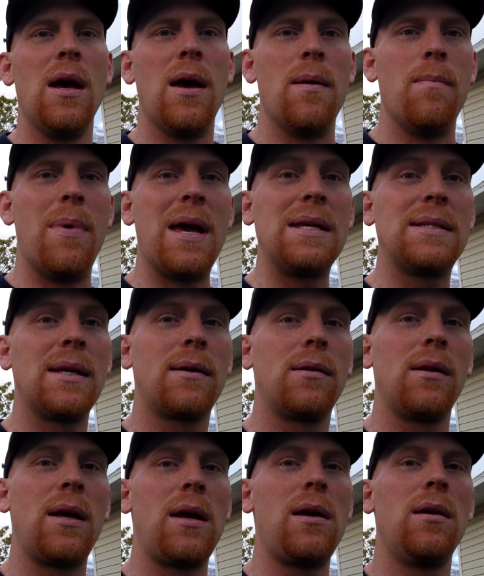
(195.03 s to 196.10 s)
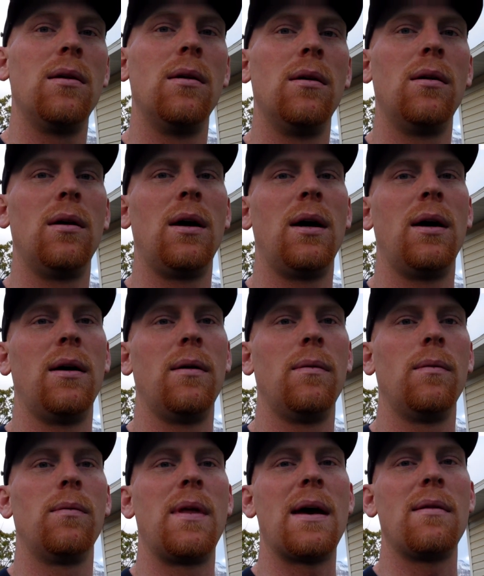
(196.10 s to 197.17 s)
And basically,
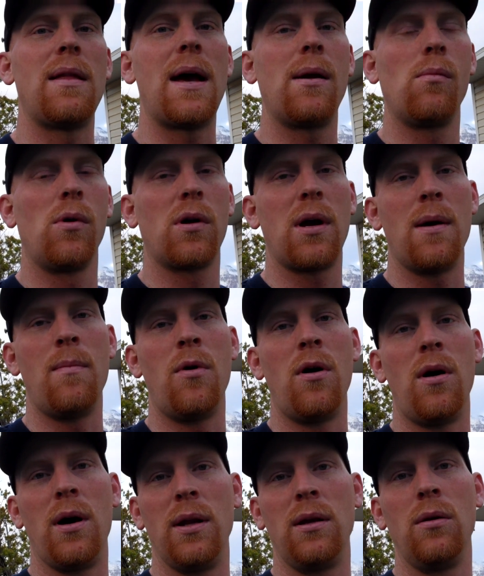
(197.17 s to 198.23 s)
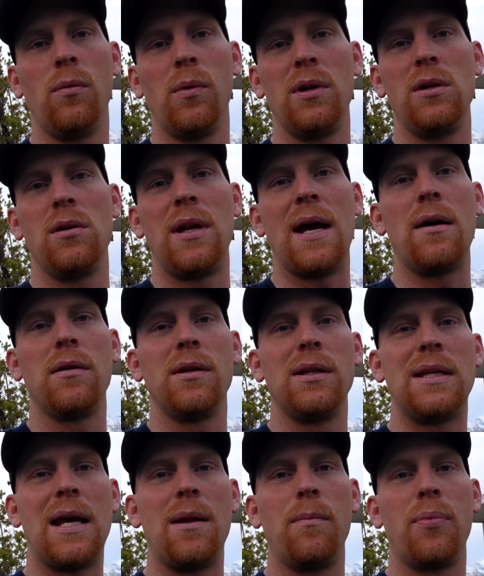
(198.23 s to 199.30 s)
that light will come on when you're down to
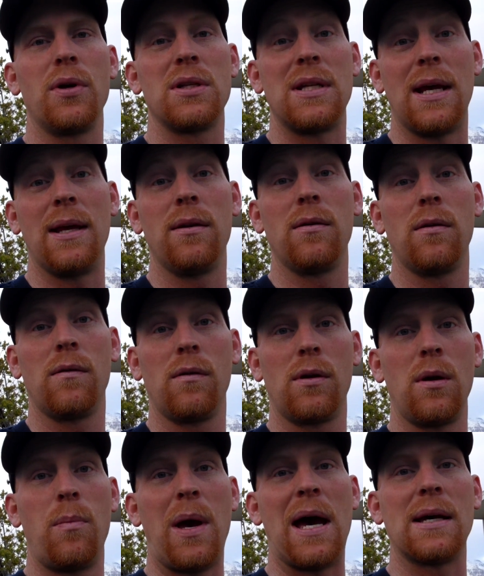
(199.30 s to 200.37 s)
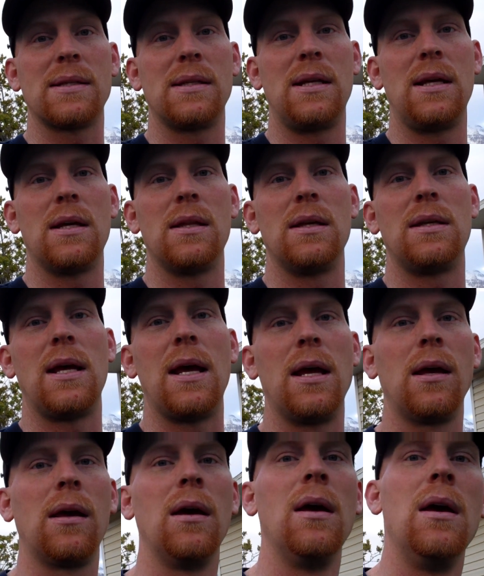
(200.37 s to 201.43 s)
10% capacity of the
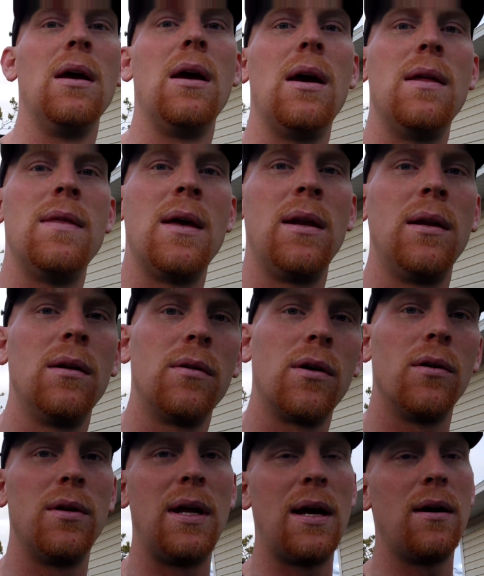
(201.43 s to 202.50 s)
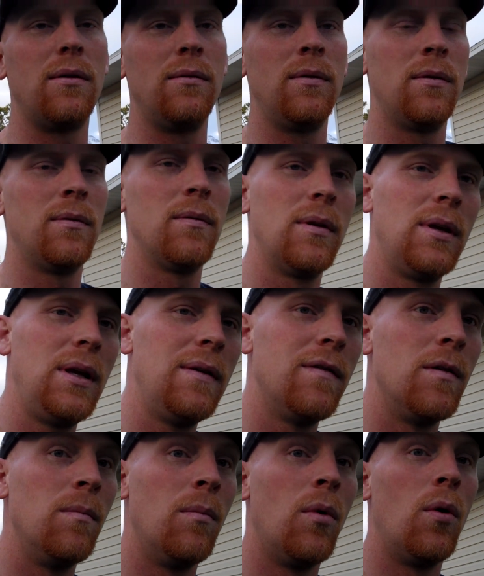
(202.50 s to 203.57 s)
tank, and then it'll go down
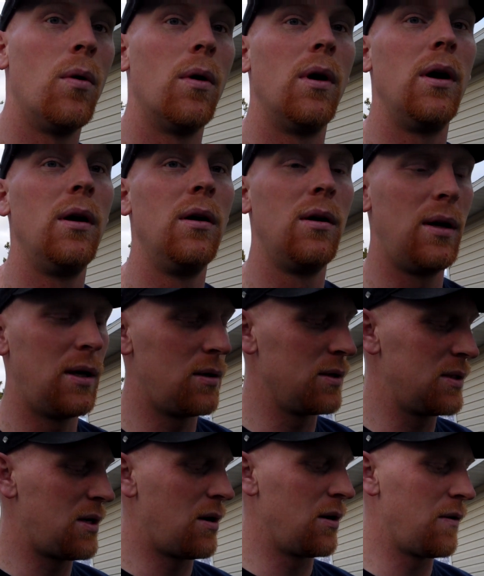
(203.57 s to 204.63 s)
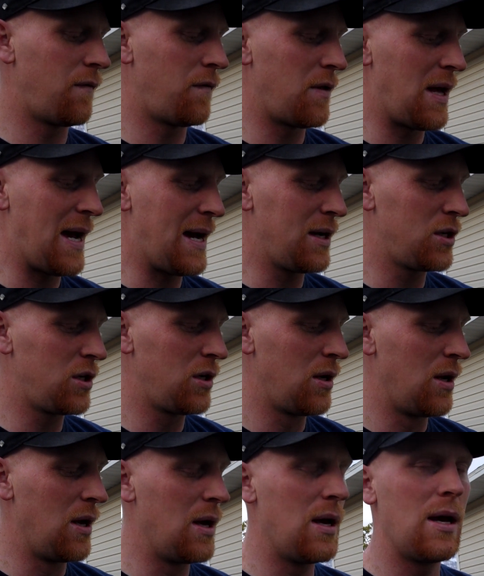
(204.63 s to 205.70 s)
even more. It'll start to flash,
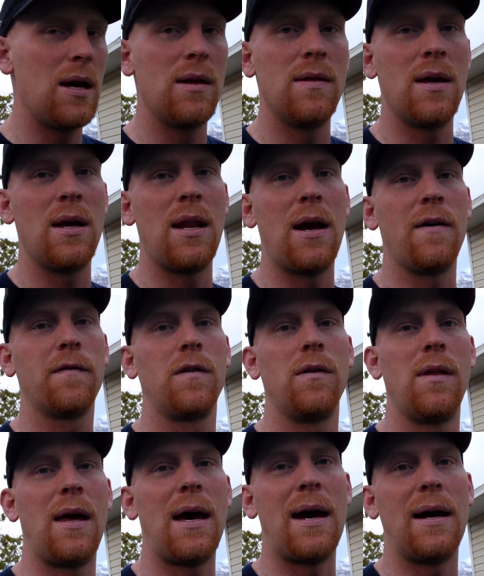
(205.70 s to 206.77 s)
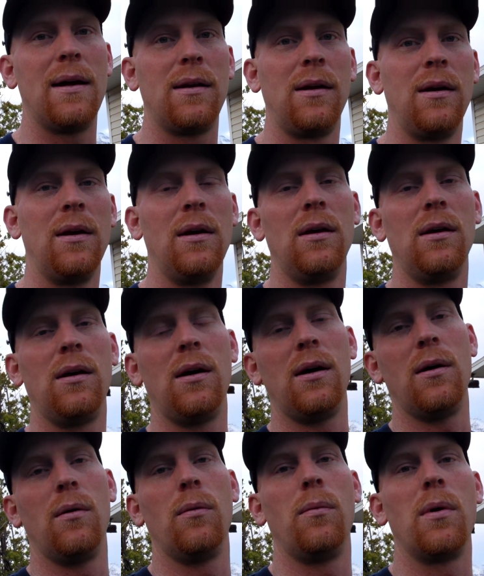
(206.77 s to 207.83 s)
and then after that,
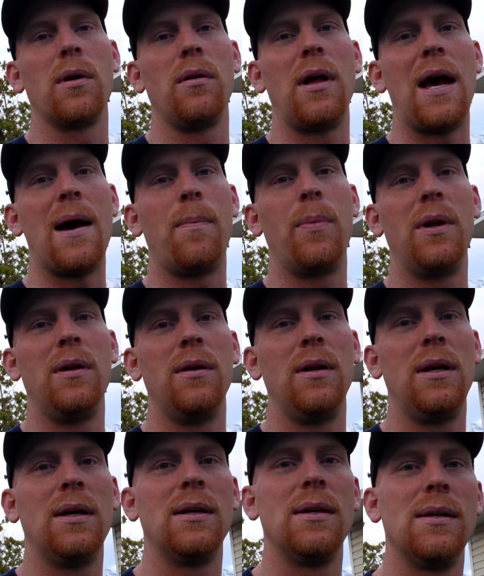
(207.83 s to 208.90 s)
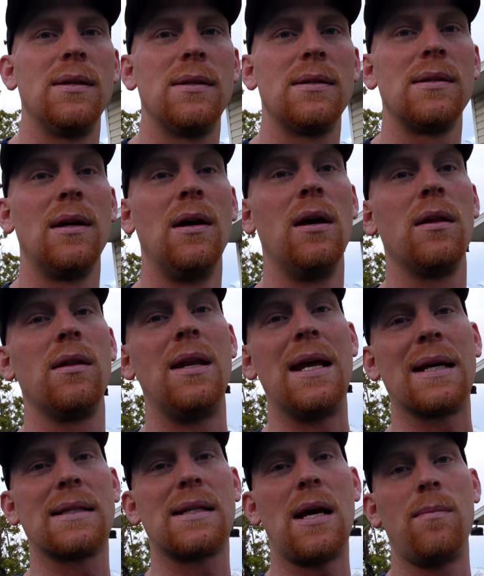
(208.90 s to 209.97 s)
what'll happen is the
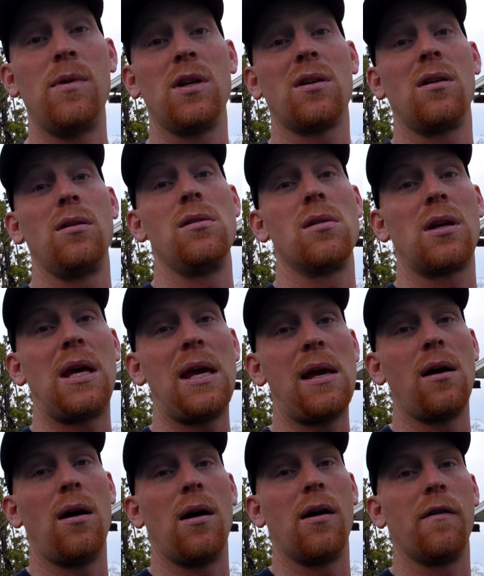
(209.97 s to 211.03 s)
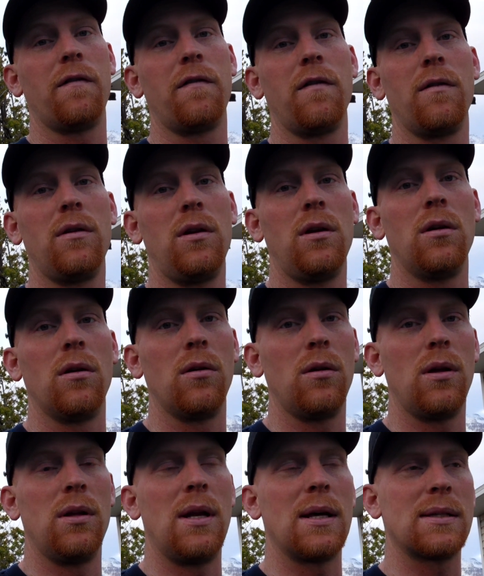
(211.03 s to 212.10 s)
next time you turn your key off,
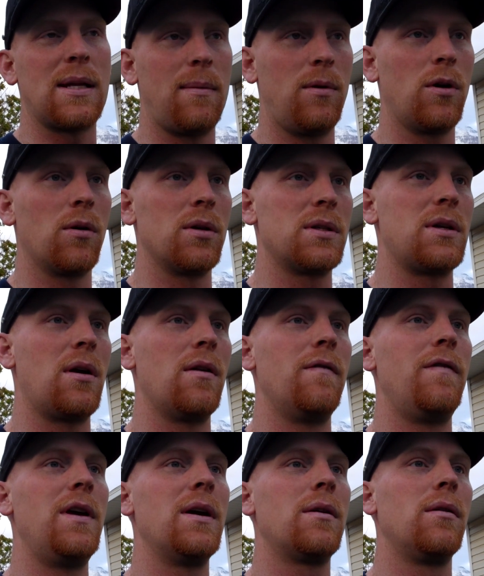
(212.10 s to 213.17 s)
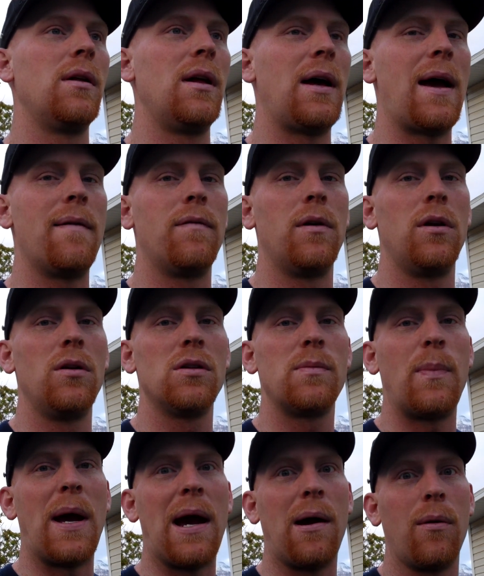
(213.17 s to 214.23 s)
the next time you go to start the vehicle, it'll have
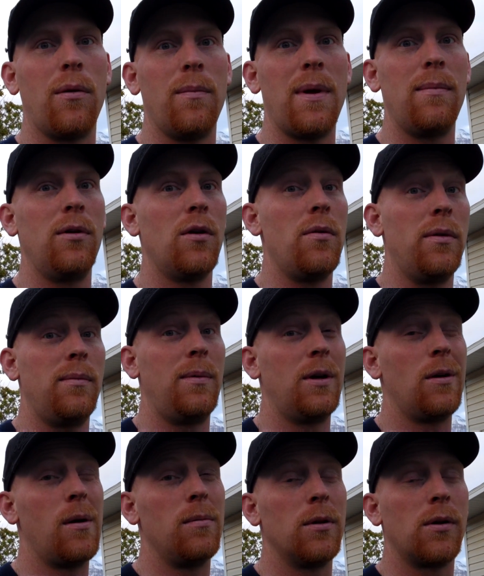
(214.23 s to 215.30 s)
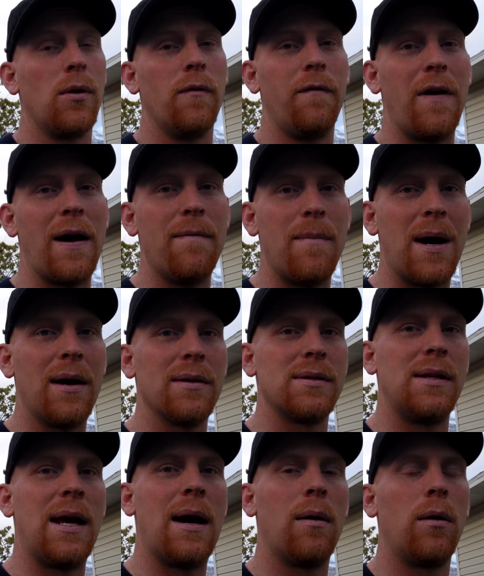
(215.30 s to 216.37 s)
reduced power. Maybe you'll only be able to go 5 miles
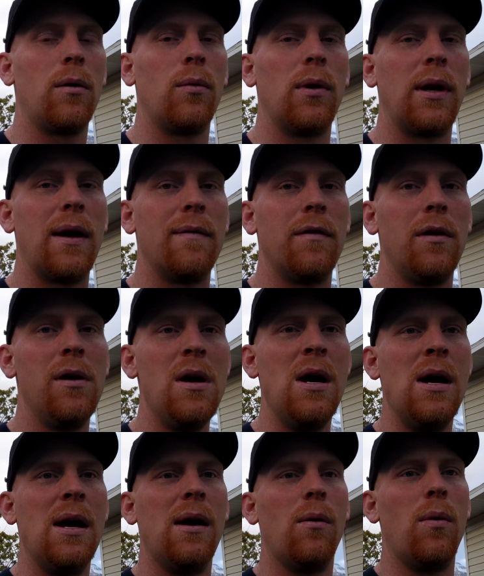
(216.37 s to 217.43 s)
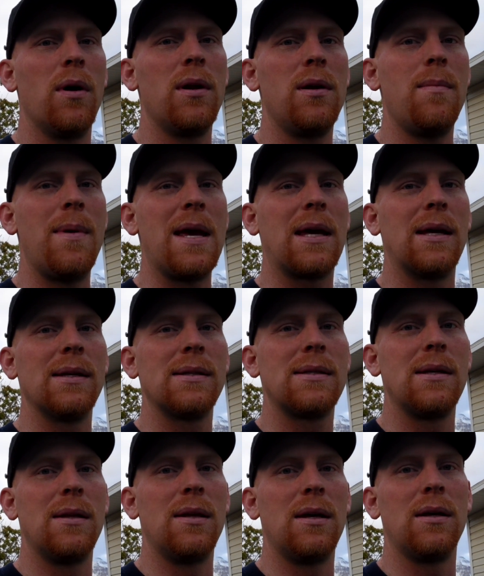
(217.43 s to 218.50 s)
an hour or whatever. I wanted to make it
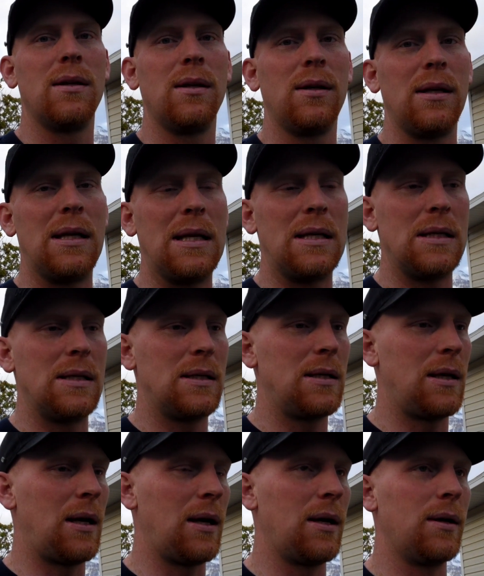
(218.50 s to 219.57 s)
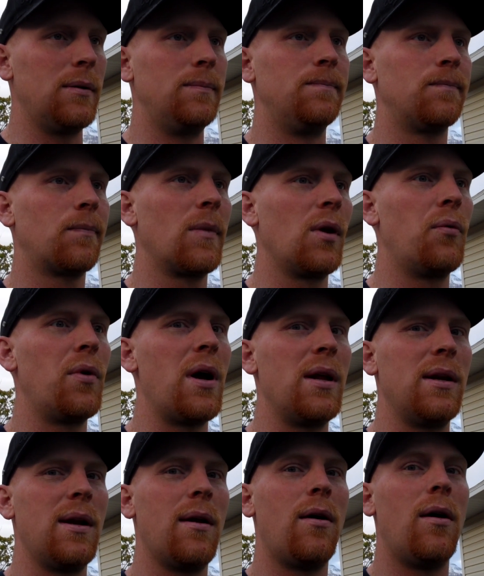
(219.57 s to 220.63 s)
so that it didn't
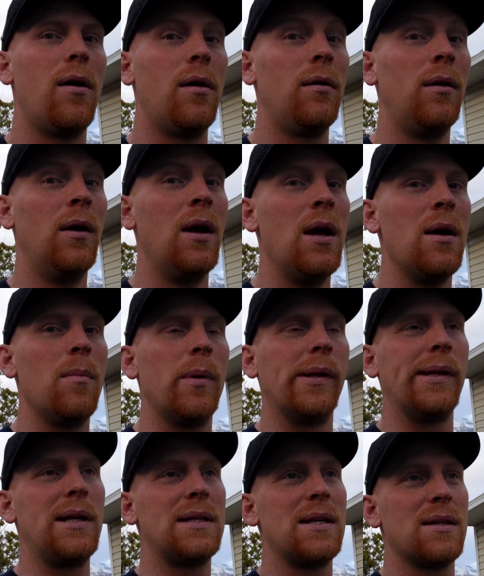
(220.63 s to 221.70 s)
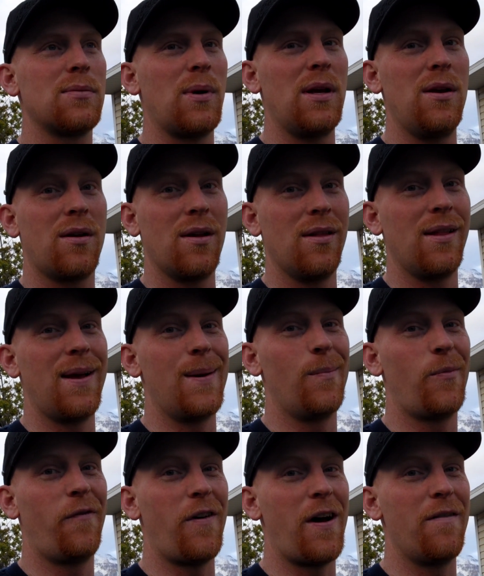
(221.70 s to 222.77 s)
run at all, but at least this way you can
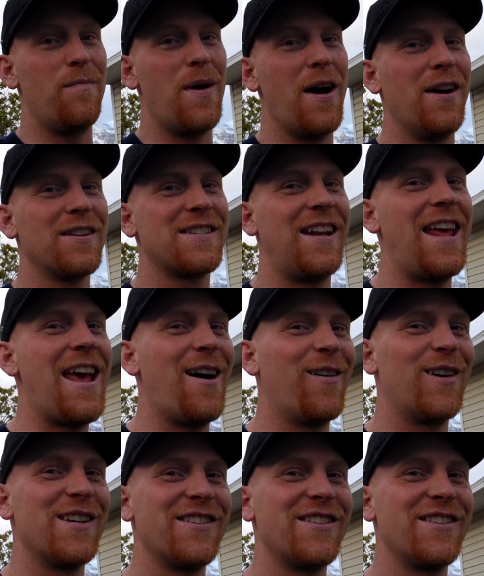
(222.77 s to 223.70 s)
limp 5 miles an hour.